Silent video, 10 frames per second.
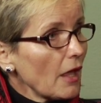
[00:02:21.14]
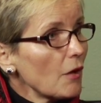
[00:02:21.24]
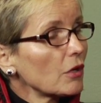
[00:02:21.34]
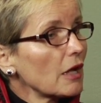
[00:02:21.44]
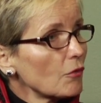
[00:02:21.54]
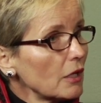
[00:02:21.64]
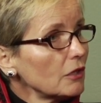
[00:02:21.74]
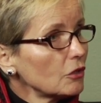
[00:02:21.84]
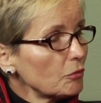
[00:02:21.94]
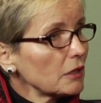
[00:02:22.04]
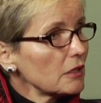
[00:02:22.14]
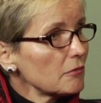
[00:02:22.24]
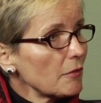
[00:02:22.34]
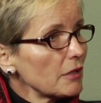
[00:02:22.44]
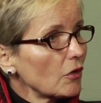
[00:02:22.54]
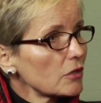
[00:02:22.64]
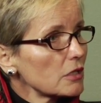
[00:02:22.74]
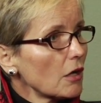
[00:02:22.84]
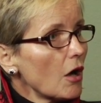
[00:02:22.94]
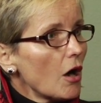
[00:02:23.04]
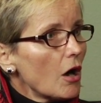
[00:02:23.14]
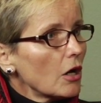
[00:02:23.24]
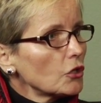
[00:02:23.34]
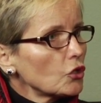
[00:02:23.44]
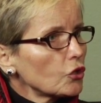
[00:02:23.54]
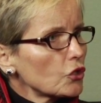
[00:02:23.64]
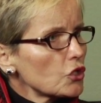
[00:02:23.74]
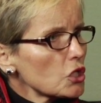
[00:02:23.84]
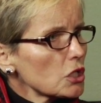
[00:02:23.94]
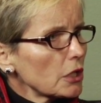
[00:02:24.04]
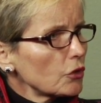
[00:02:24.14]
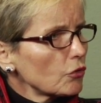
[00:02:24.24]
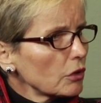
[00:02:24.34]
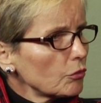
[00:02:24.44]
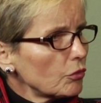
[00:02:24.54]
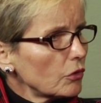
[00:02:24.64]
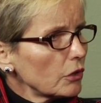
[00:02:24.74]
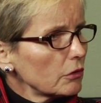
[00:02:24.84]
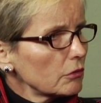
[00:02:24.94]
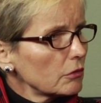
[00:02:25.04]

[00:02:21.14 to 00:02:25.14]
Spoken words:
And when I went to pick him up, they all said, oh, you look just like your little boy.